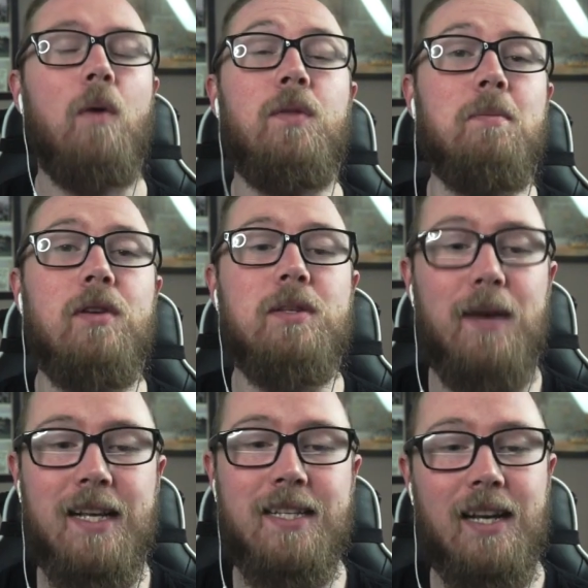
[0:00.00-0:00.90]
On the most
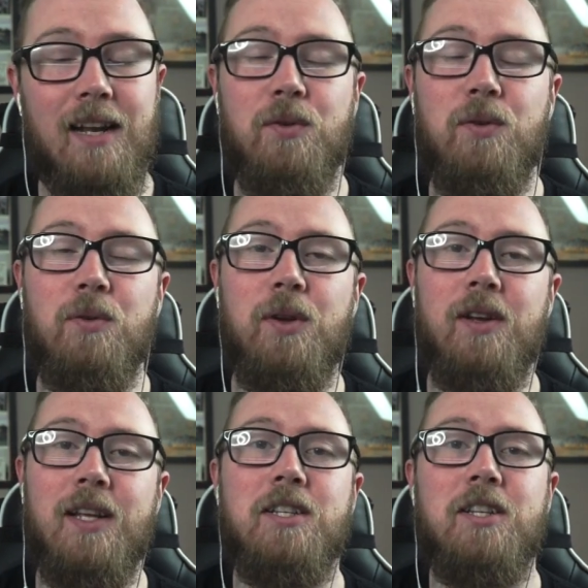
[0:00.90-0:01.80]
basic level, all you
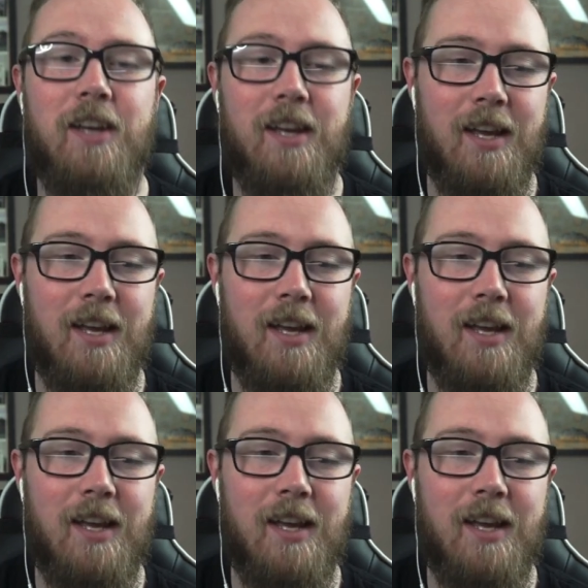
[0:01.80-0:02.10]
need to do here